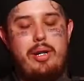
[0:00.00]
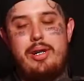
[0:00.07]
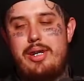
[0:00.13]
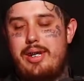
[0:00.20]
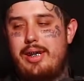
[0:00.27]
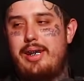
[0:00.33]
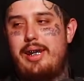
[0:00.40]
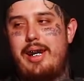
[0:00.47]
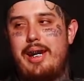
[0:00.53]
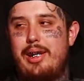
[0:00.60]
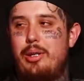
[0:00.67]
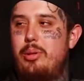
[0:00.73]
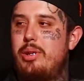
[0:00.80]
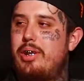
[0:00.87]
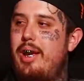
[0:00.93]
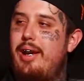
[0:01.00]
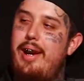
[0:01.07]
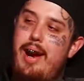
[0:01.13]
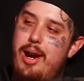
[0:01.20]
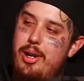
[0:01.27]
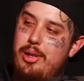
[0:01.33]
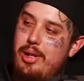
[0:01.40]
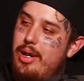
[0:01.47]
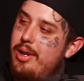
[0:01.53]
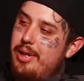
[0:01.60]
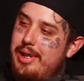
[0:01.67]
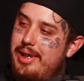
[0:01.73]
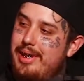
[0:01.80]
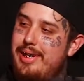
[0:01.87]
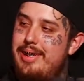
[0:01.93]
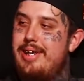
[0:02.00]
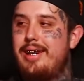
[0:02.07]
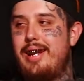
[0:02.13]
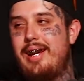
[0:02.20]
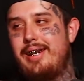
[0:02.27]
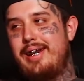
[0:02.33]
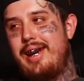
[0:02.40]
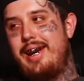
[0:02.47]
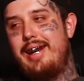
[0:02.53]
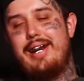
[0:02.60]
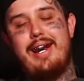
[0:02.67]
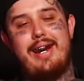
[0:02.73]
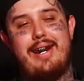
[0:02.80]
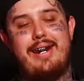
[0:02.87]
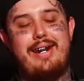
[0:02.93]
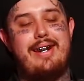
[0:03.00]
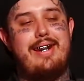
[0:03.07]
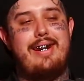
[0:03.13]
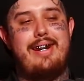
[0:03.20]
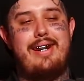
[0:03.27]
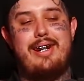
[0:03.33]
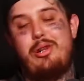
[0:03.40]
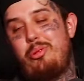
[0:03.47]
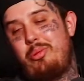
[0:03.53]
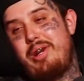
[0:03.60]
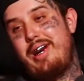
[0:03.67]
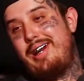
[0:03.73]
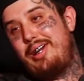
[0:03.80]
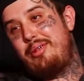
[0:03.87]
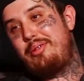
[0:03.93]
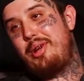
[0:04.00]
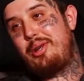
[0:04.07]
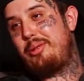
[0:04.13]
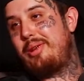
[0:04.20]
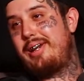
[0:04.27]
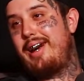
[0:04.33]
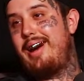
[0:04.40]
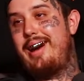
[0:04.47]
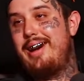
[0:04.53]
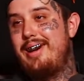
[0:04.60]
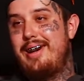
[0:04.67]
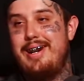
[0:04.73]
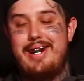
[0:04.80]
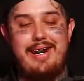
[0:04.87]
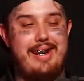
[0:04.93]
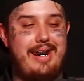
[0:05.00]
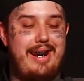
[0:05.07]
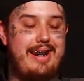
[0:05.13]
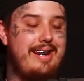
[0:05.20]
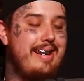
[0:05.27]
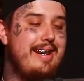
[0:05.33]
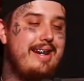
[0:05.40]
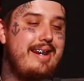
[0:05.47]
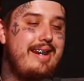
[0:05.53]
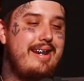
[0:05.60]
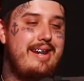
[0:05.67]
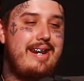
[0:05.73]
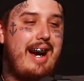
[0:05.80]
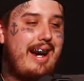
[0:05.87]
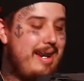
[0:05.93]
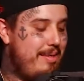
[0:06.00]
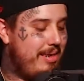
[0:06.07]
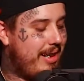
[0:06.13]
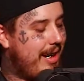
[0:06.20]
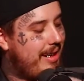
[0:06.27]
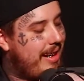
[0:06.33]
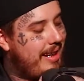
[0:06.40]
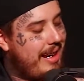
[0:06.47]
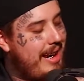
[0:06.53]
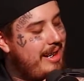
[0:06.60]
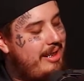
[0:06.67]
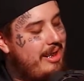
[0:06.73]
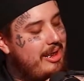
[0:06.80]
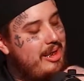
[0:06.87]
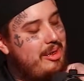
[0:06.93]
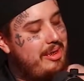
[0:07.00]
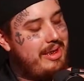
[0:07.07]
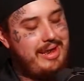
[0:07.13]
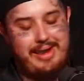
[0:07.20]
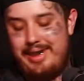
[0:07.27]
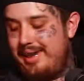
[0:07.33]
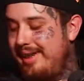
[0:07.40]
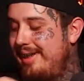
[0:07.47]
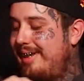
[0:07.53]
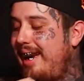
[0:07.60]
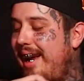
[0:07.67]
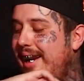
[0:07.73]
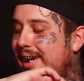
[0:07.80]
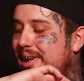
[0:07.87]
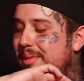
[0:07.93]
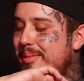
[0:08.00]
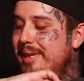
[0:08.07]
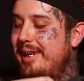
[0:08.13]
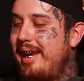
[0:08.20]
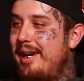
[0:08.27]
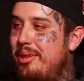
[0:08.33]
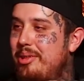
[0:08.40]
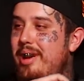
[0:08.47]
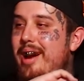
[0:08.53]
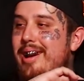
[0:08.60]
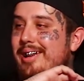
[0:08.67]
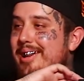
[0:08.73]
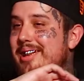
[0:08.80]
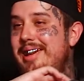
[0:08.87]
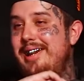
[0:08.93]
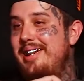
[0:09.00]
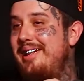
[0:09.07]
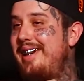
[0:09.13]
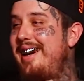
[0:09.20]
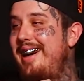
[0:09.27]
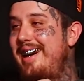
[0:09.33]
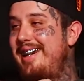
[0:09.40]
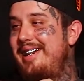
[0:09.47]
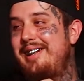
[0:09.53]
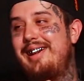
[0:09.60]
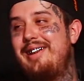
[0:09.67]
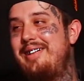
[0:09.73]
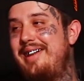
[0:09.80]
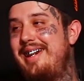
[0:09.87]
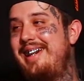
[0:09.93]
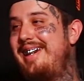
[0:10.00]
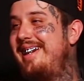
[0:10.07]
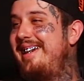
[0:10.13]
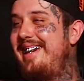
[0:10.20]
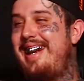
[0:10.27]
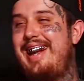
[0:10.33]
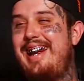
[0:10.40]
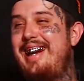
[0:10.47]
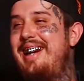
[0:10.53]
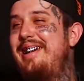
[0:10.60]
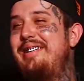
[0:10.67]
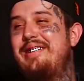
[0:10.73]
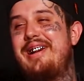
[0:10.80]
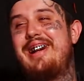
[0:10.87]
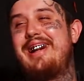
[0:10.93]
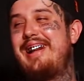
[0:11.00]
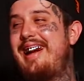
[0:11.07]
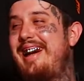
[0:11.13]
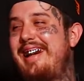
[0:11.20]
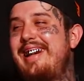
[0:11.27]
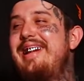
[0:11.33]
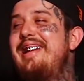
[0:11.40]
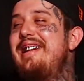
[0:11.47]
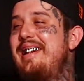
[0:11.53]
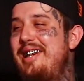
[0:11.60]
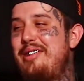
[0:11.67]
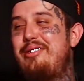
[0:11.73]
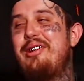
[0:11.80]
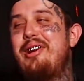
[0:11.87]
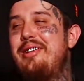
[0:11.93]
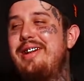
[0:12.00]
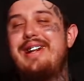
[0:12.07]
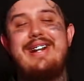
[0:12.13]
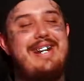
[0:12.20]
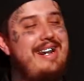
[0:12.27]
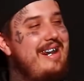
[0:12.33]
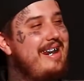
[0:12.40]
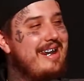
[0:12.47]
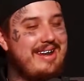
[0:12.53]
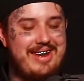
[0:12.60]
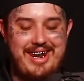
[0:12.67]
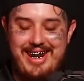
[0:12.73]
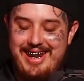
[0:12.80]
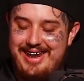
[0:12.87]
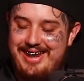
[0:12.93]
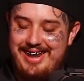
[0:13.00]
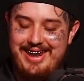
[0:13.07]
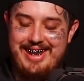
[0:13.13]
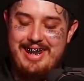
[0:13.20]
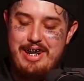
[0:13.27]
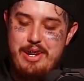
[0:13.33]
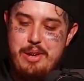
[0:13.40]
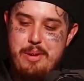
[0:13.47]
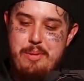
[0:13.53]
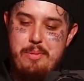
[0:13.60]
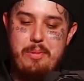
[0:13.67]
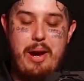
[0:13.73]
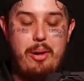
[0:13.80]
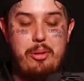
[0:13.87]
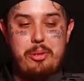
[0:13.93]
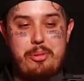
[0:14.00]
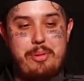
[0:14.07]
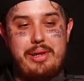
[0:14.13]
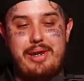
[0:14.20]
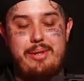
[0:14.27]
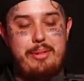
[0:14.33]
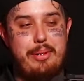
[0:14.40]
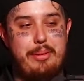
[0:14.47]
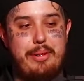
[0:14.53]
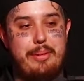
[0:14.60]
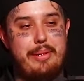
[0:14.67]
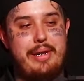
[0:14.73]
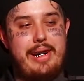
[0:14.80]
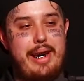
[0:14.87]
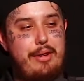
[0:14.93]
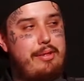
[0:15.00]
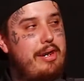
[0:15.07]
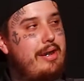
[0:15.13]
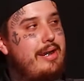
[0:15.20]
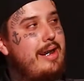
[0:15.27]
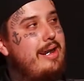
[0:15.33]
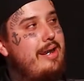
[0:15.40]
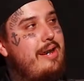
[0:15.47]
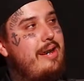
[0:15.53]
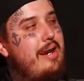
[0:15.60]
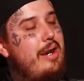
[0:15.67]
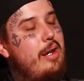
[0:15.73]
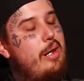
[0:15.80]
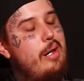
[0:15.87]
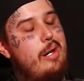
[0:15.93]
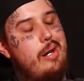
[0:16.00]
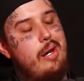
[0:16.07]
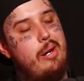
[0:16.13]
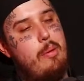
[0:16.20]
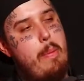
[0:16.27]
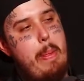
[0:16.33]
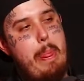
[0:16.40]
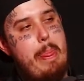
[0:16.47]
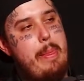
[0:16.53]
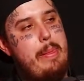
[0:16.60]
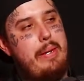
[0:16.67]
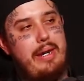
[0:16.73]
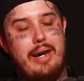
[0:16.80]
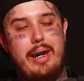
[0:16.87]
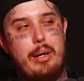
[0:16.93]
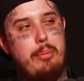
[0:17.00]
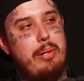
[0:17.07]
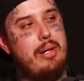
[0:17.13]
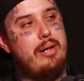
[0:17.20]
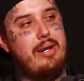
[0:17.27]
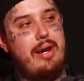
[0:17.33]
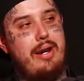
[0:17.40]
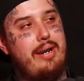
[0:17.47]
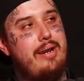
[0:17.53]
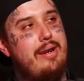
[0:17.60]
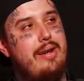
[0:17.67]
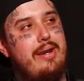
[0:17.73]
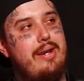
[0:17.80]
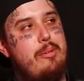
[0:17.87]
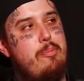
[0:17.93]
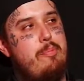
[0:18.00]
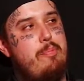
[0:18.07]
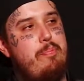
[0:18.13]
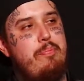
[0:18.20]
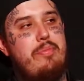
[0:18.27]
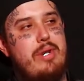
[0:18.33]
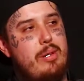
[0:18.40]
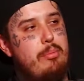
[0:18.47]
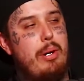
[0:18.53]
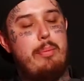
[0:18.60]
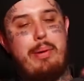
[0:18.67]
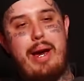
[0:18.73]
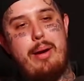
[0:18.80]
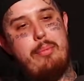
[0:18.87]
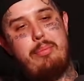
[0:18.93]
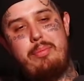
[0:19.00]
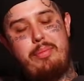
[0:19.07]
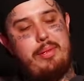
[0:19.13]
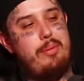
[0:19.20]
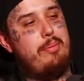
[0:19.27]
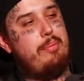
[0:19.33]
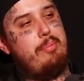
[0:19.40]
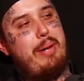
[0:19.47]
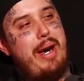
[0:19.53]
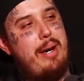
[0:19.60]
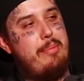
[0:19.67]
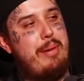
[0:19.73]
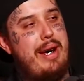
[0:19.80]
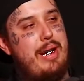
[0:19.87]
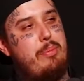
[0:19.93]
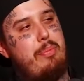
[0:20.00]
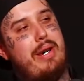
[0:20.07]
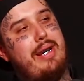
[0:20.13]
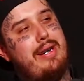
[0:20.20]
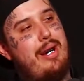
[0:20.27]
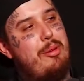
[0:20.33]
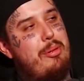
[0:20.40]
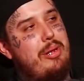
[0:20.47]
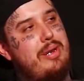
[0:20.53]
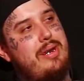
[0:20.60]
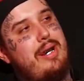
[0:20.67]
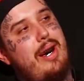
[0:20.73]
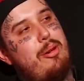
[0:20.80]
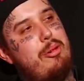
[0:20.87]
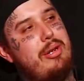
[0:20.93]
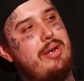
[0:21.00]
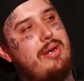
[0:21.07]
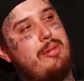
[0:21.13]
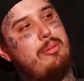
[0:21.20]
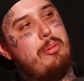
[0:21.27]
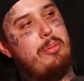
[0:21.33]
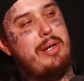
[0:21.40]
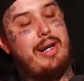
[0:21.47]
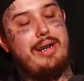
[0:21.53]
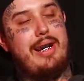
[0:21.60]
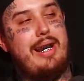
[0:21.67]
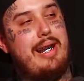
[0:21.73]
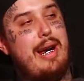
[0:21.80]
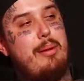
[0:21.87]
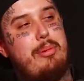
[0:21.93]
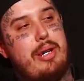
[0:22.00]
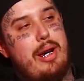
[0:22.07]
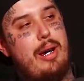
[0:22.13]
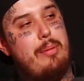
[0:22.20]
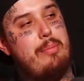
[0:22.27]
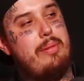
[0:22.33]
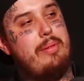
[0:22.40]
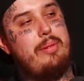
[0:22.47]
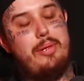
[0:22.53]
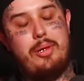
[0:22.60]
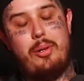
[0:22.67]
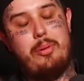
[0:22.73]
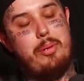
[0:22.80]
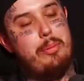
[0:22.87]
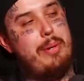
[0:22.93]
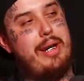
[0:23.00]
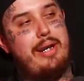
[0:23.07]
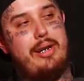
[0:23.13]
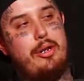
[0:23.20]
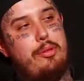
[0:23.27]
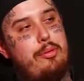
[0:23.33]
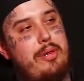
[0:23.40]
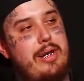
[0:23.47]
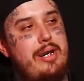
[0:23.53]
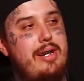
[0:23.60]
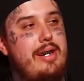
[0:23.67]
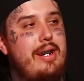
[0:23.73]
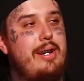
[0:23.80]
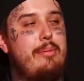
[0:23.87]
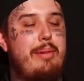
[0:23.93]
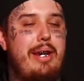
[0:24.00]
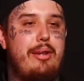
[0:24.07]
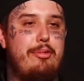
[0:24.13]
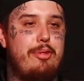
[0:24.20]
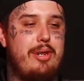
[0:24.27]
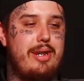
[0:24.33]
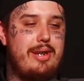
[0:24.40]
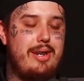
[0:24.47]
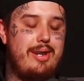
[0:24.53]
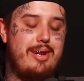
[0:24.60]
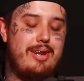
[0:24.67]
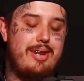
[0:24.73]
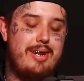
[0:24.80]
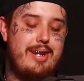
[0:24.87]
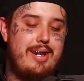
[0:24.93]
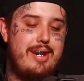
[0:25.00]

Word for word: putting shit together with like higher learning and shit like that, mm-hmm. like because we hella fucked with that era and like I even got like HLOD tatted on me, like it was higher learning or die. You know what I mean? Y'all motherfuckers was like, out here. Feel real, me? you know what I'm saying? So I was really, we were really heavy on that shit, and uh, yeah, bro, like, but back, back, backspace. I was, I was when we got that laptop, so we were making those funny shit, making funny songs.